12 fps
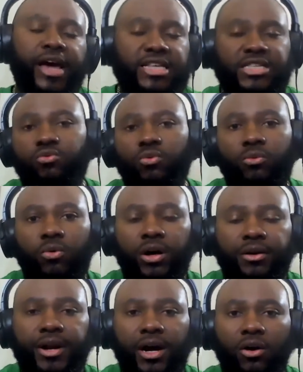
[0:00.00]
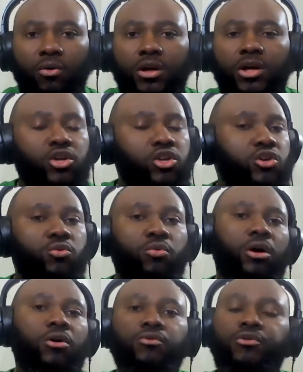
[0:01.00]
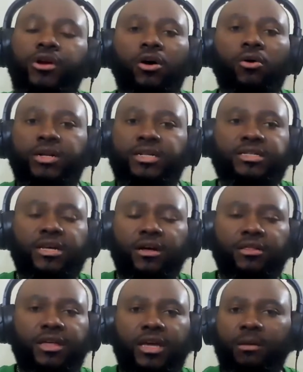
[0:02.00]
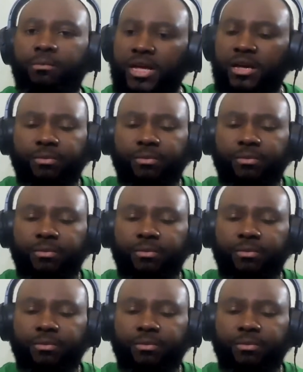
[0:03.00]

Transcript: That's when we'll know. You won't know until then.